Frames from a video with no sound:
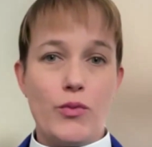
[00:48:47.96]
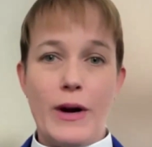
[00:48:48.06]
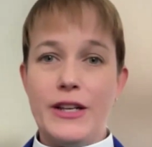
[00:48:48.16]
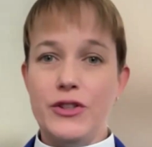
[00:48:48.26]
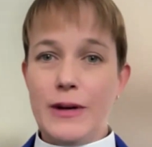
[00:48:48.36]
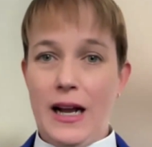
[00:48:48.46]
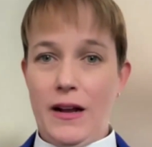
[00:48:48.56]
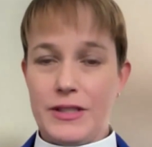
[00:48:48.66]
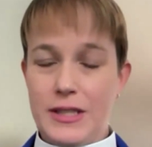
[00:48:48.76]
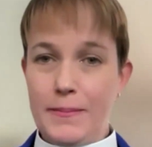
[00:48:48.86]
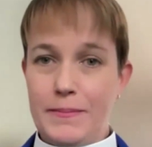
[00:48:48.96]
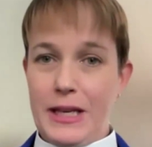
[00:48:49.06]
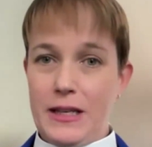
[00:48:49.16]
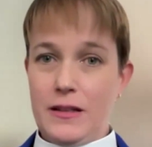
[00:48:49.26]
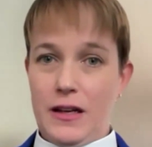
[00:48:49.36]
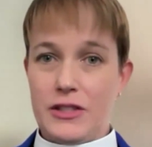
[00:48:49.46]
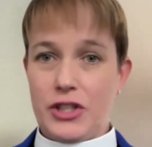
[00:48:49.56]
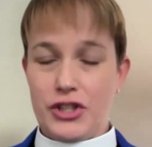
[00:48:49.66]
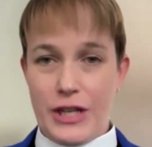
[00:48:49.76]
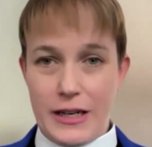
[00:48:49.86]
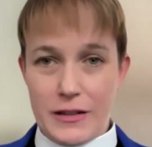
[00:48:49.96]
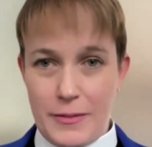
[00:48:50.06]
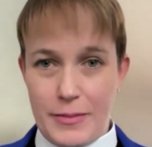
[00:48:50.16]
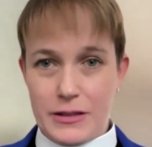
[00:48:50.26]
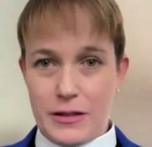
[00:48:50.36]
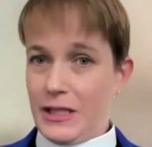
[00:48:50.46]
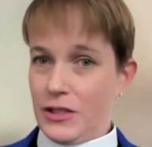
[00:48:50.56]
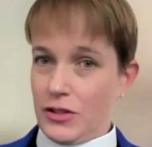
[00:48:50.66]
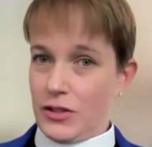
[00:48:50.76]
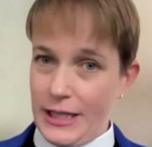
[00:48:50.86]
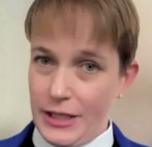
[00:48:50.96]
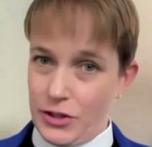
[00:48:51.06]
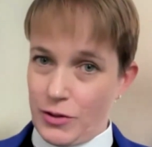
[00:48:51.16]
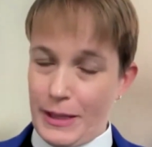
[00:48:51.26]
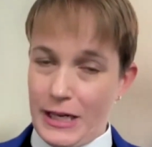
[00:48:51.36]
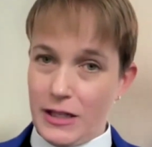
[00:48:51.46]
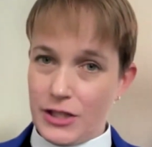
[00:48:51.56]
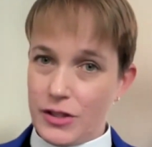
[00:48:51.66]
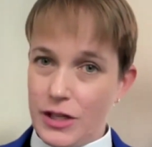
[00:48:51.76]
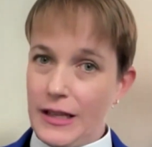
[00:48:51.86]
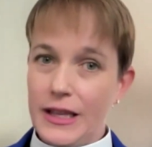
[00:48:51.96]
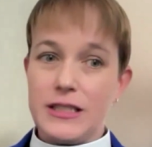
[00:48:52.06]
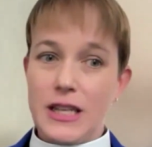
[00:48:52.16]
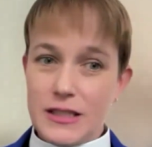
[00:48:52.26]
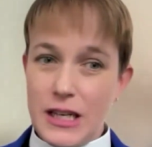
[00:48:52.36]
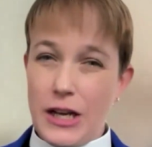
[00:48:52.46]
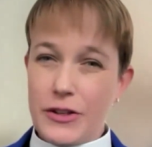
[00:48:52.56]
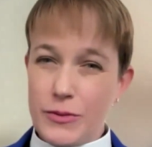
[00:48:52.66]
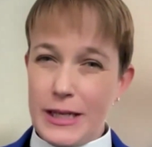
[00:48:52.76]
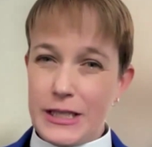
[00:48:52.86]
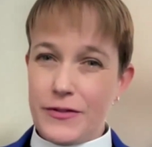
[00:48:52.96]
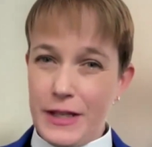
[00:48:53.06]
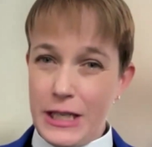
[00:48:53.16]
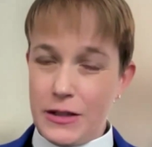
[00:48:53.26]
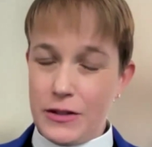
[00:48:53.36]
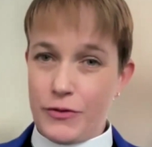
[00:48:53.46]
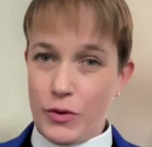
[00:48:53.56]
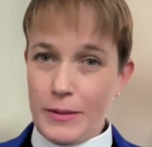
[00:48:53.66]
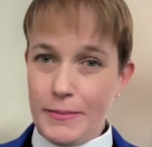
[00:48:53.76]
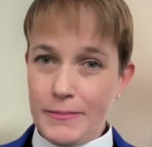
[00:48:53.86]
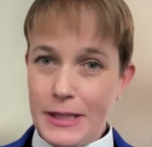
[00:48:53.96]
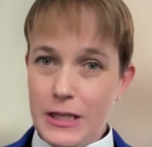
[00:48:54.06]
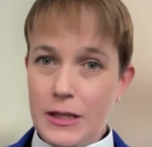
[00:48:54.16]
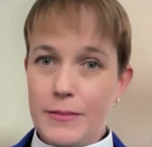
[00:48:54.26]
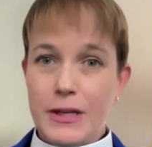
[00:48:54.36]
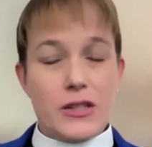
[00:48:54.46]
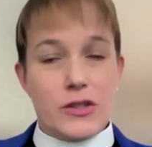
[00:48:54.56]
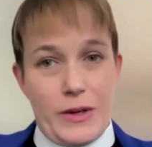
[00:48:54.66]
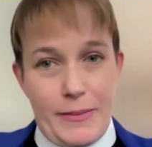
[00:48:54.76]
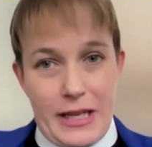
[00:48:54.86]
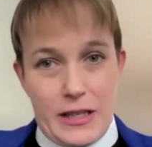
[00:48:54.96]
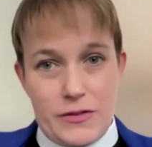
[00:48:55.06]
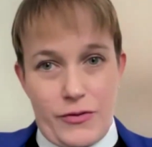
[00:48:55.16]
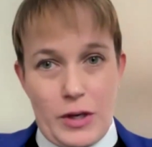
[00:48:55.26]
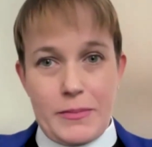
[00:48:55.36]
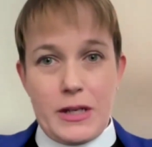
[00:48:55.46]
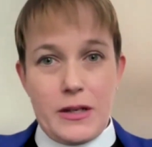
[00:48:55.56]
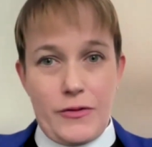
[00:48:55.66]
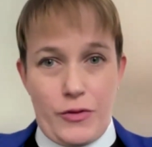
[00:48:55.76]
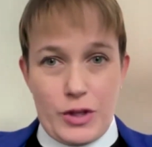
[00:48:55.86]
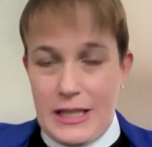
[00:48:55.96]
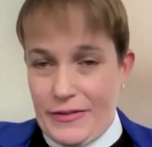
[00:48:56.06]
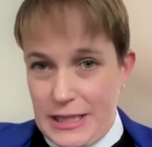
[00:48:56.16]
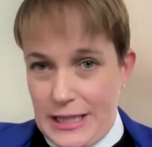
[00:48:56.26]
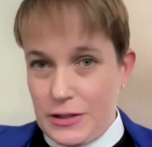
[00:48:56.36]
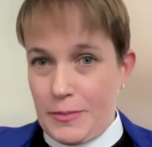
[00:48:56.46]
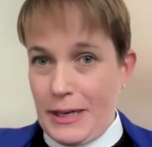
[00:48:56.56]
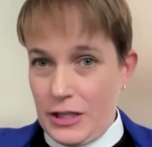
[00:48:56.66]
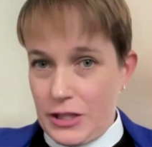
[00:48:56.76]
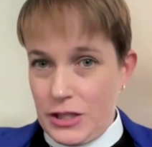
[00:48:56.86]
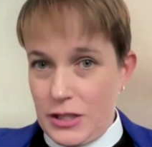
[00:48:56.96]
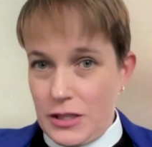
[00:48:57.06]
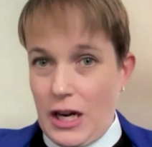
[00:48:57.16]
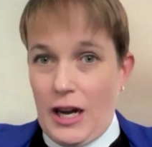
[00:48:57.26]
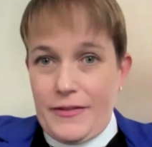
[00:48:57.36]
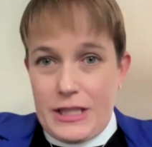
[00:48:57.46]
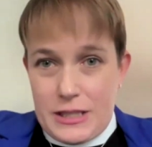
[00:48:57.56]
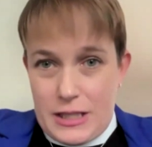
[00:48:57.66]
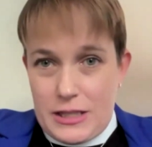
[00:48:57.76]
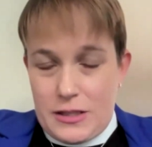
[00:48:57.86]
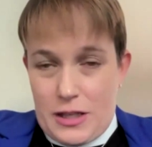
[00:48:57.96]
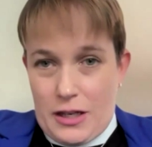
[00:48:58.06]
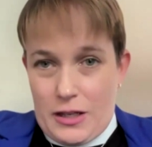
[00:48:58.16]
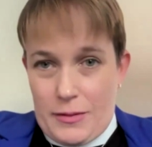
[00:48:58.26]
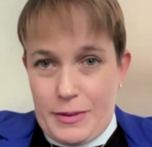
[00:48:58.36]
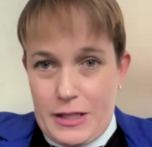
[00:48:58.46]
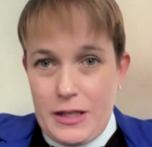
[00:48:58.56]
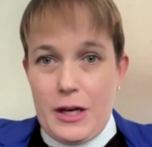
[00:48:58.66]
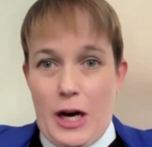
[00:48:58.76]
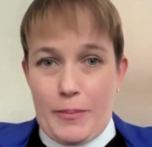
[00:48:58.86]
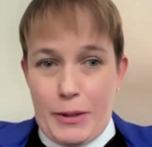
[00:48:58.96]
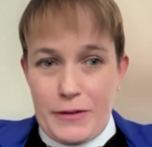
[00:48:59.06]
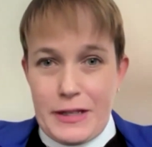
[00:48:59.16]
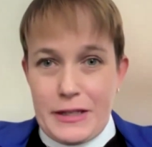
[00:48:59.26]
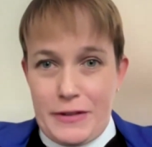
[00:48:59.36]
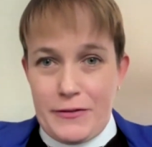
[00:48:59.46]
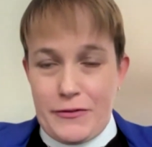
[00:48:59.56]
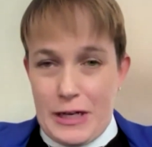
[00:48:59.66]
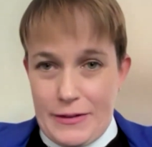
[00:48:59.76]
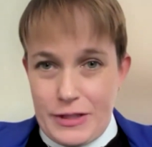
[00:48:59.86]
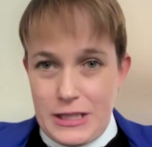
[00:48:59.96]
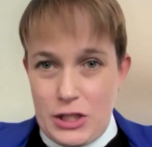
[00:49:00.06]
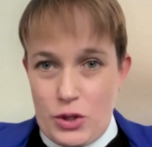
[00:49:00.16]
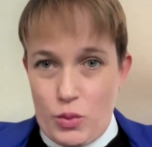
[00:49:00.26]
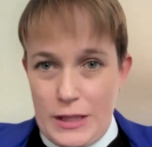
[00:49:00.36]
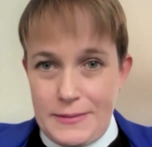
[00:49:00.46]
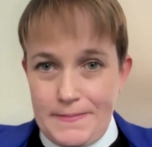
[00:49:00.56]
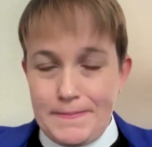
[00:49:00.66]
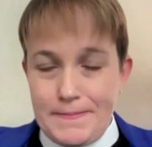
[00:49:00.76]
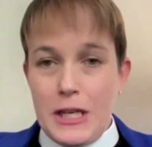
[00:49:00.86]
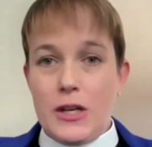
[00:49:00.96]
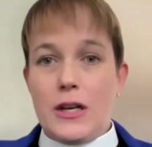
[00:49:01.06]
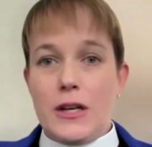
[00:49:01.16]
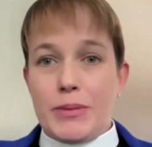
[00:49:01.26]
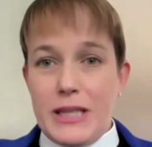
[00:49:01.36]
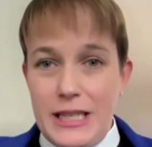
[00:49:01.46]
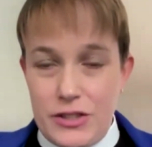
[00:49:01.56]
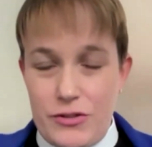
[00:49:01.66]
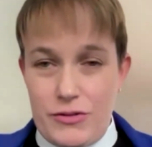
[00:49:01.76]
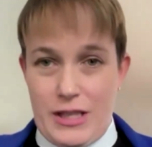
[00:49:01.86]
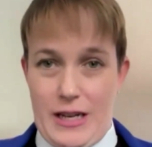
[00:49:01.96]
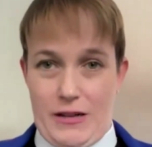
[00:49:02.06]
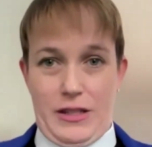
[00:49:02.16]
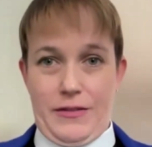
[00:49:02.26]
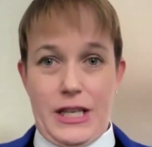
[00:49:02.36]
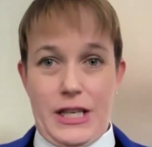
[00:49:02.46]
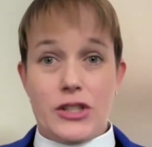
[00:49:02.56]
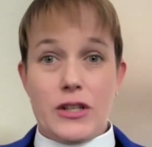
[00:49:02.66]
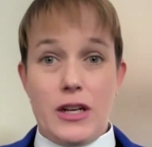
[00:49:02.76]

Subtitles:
when you have something to share about the ministry in your parish that doesn't otherwise fit in the form, because we make this form for 7,000 parishes, obviously it's not going to be a perfect fit for every single one. Please use the narrative section,